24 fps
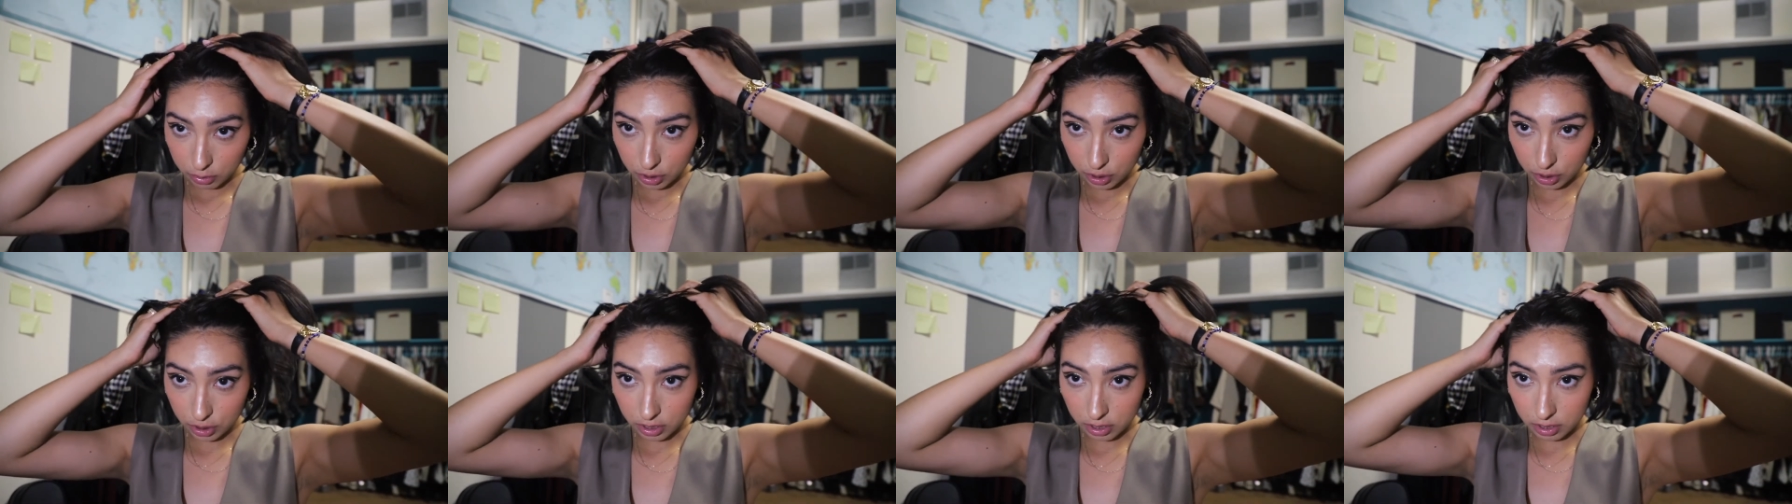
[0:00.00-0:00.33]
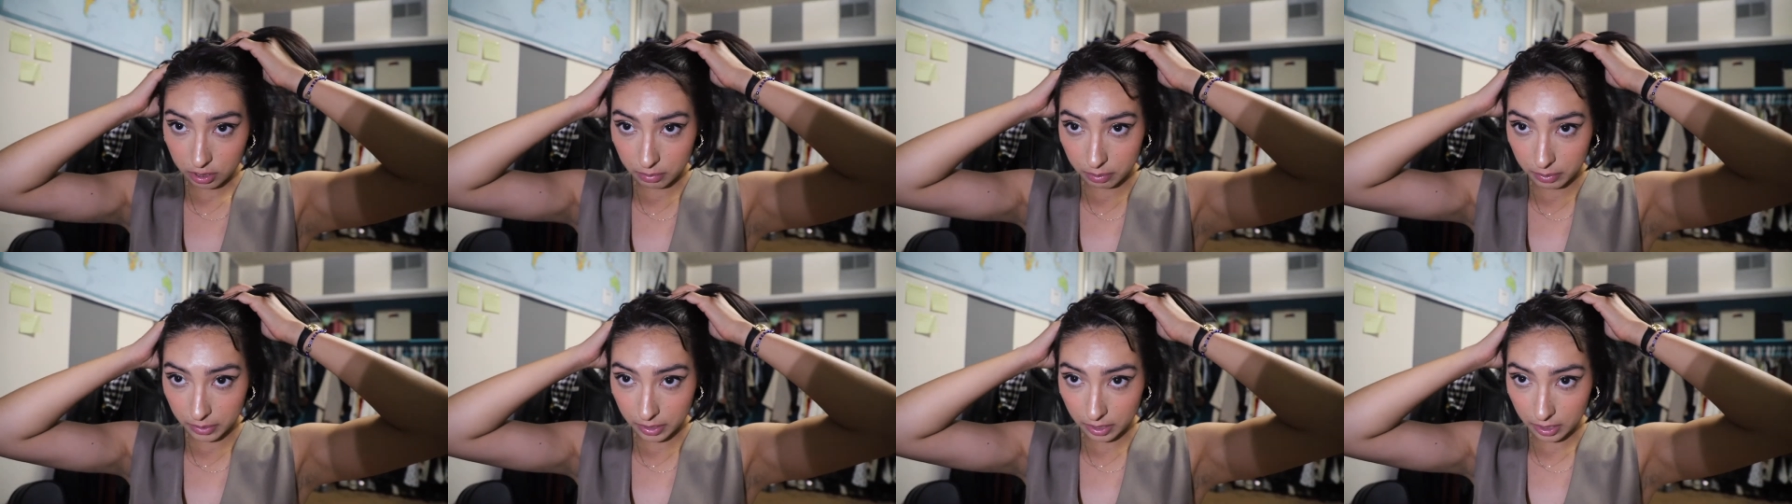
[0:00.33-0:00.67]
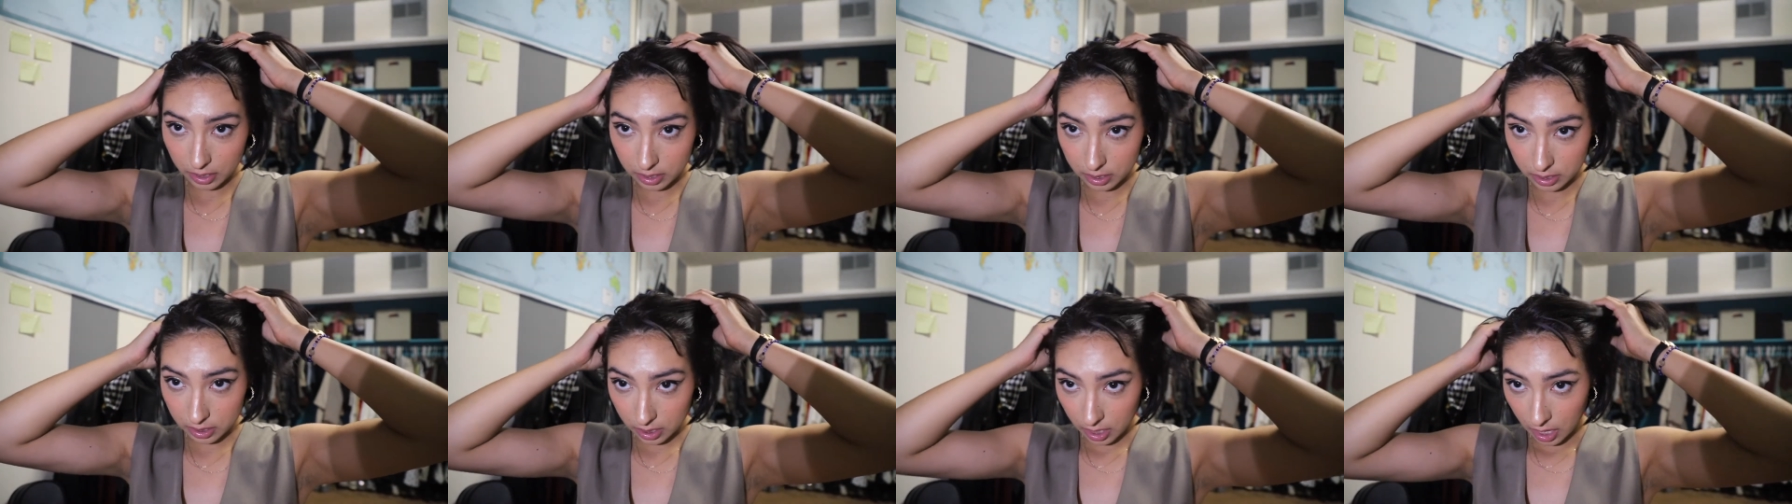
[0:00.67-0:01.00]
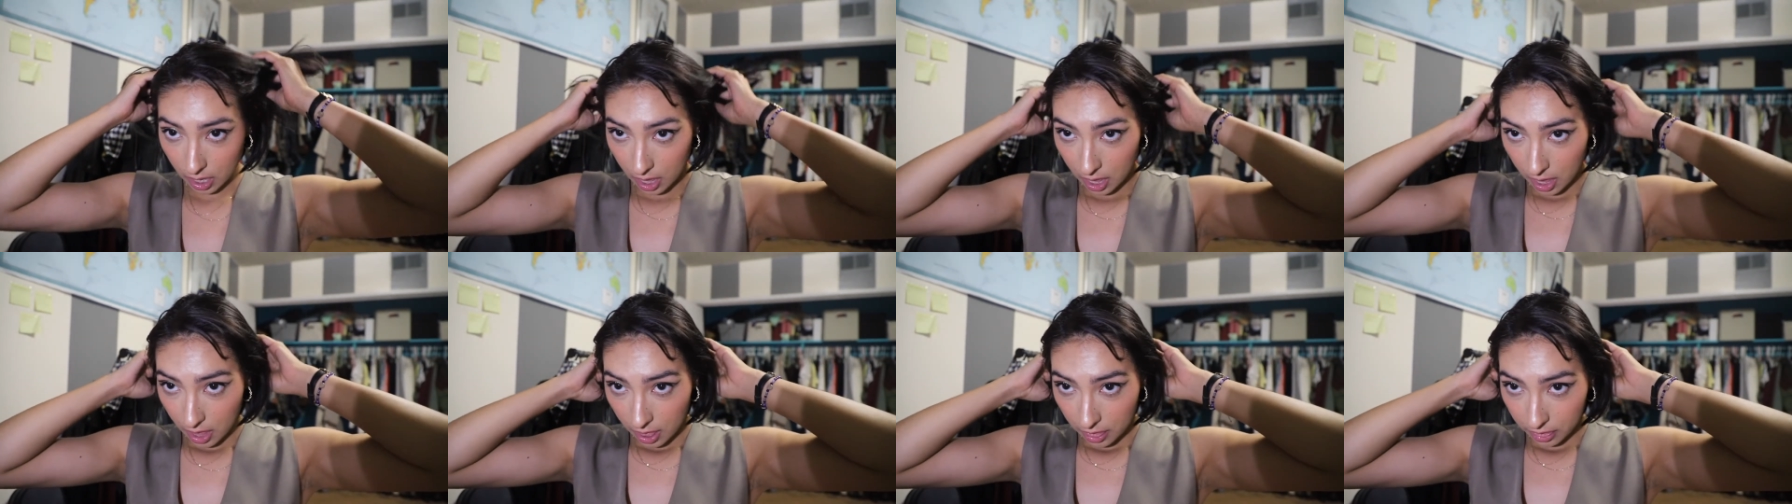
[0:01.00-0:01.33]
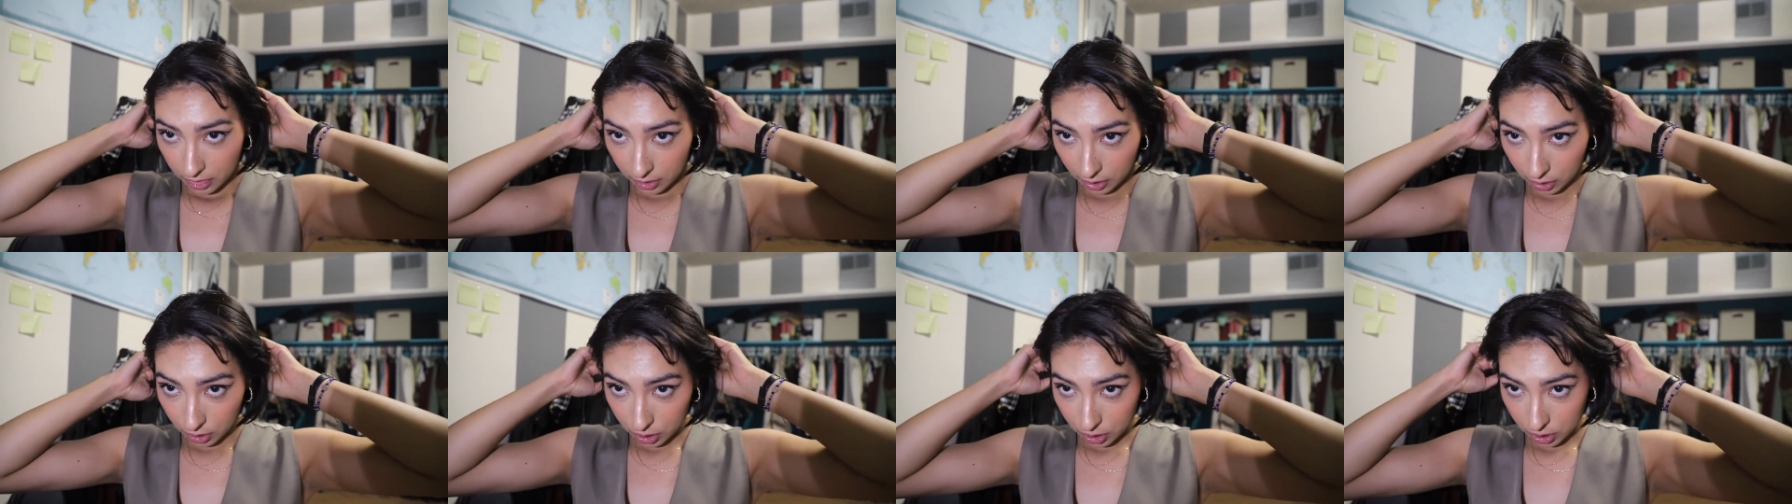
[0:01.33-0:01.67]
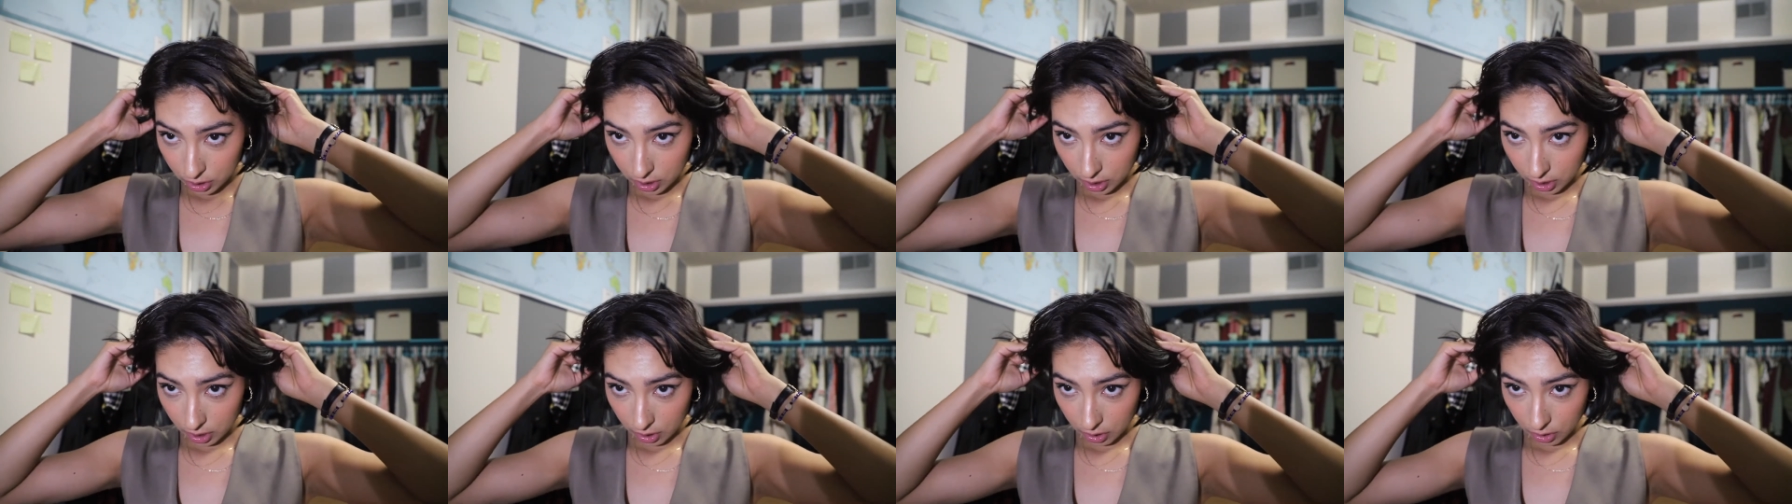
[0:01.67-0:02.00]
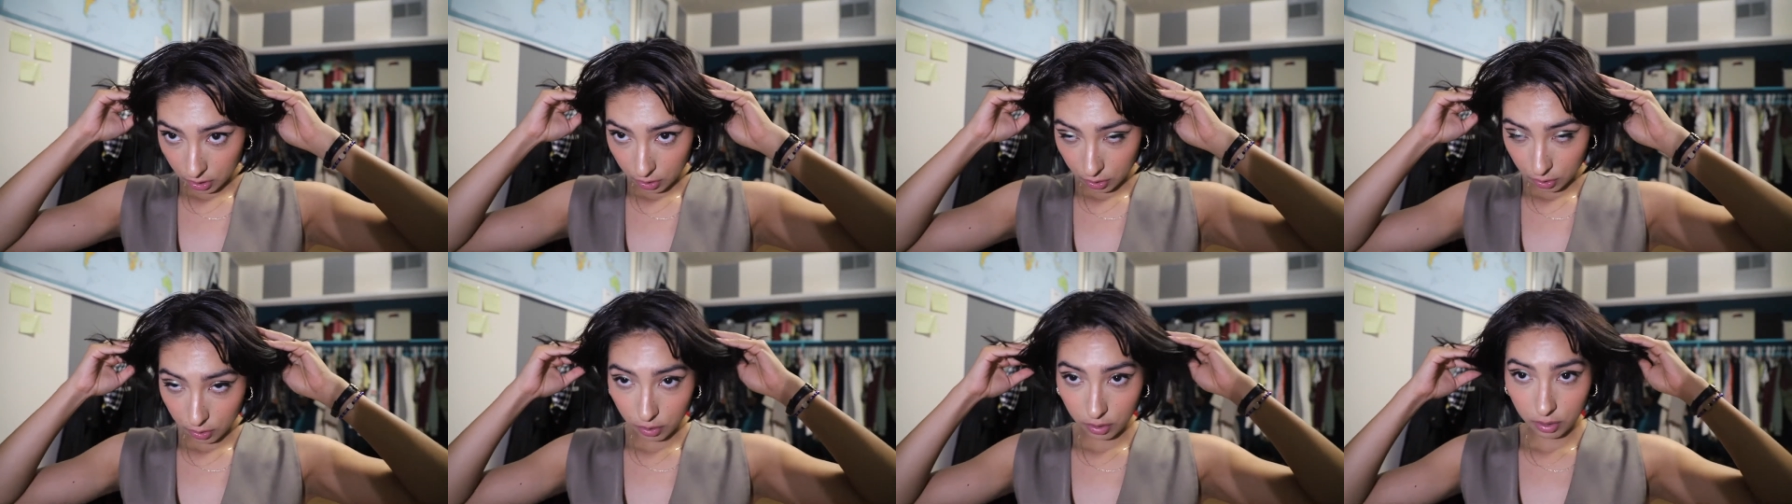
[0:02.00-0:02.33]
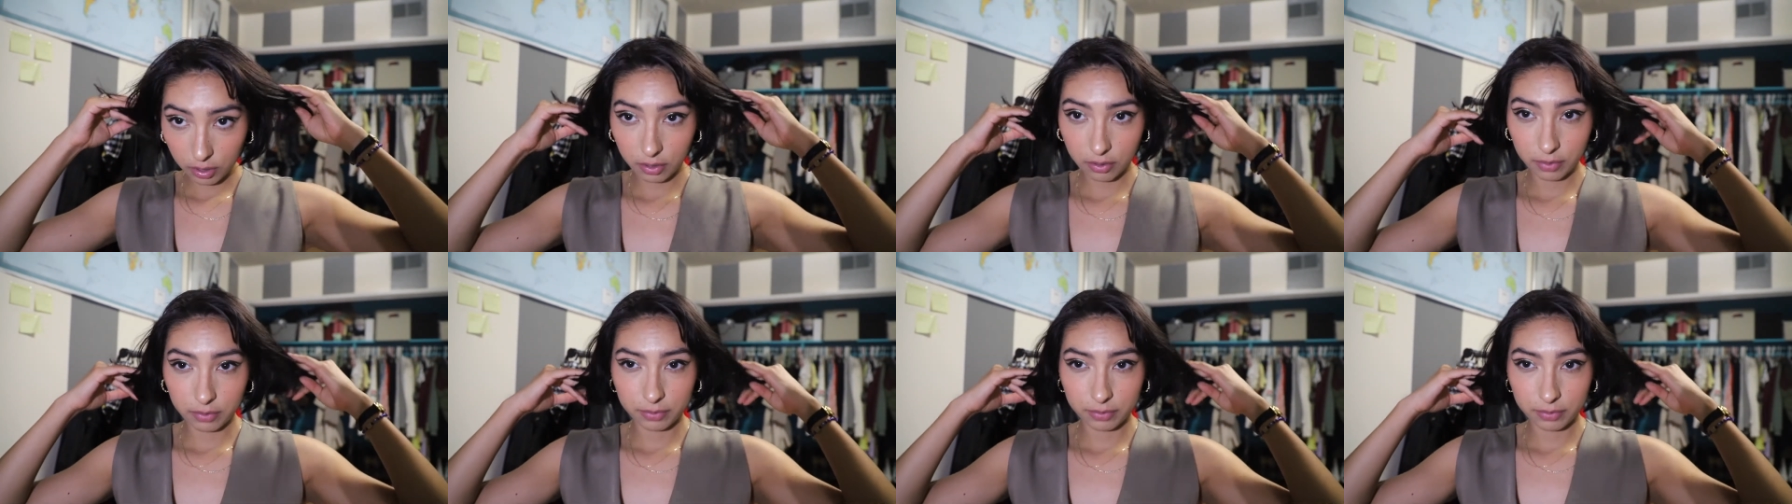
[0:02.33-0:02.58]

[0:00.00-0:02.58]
just because there's still